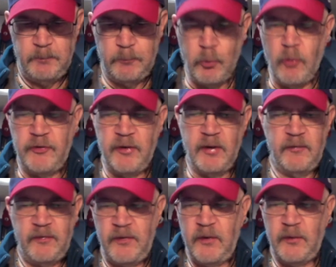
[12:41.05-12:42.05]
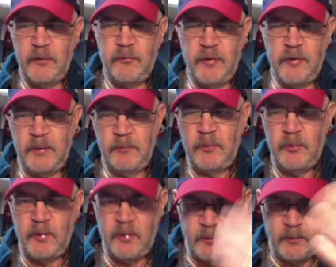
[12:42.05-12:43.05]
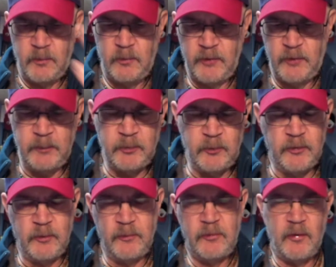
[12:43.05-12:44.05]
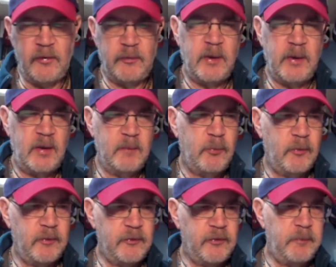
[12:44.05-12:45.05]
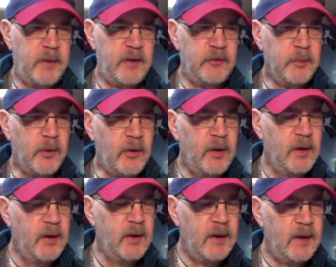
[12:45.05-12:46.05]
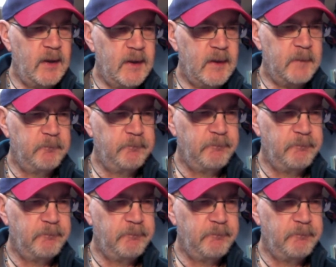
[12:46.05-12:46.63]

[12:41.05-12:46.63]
portion of Field of Dreams where James Earl Jones talks about the importance of baseball, uh,